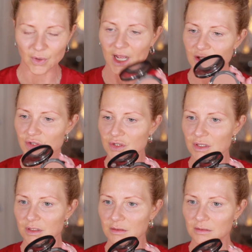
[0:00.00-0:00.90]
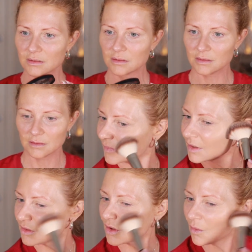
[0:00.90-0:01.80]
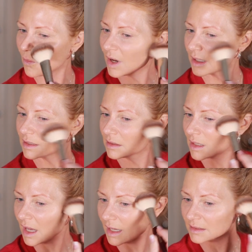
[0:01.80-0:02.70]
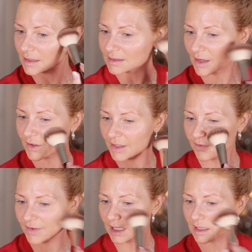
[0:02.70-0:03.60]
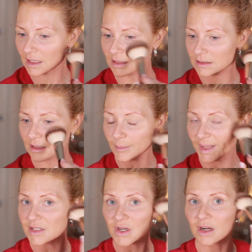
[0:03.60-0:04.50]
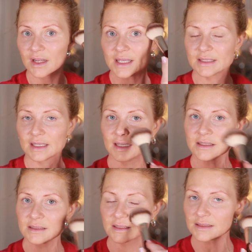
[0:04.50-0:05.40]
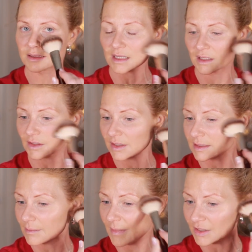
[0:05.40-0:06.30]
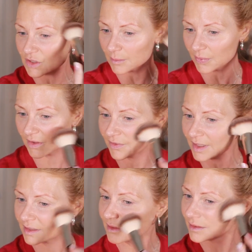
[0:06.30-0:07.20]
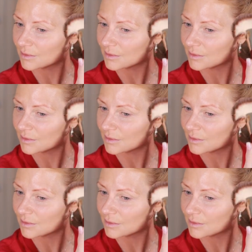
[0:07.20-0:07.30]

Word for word: brush. I don't want a lot because I already feel a little bit dark as it is because this color isn't matching perfect.